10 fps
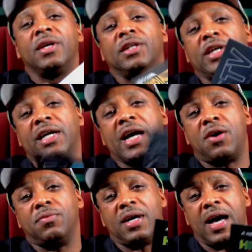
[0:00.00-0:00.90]
Check
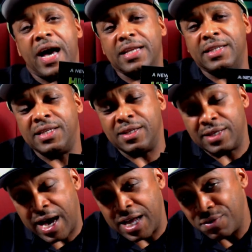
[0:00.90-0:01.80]
out High
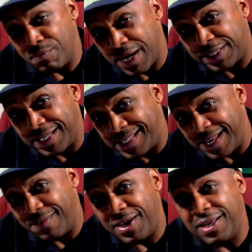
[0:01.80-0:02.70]
Dimension
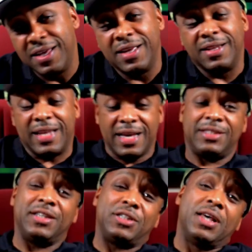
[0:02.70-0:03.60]
TV.
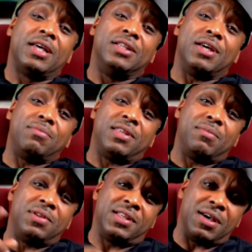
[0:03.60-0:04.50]
That's at
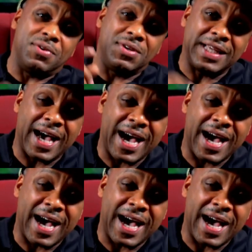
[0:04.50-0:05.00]
www.highd.tv.